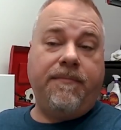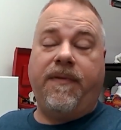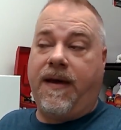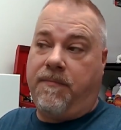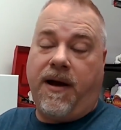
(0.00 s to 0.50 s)
and
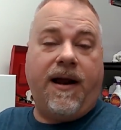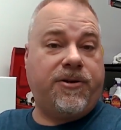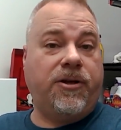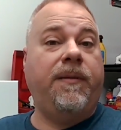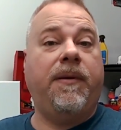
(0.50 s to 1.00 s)
that might
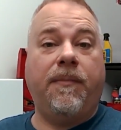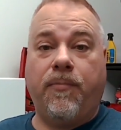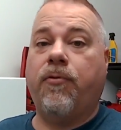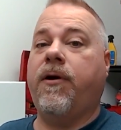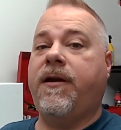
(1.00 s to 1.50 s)
actually be a
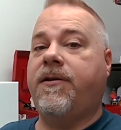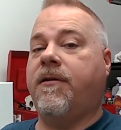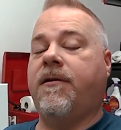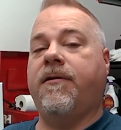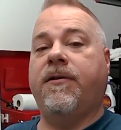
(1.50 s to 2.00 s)
pretty
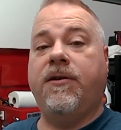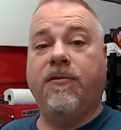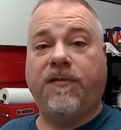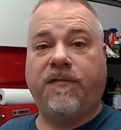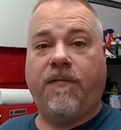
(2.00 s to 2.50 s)
darn good
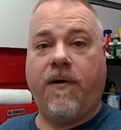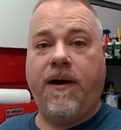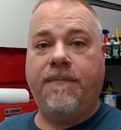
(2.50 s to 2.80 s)
use for it.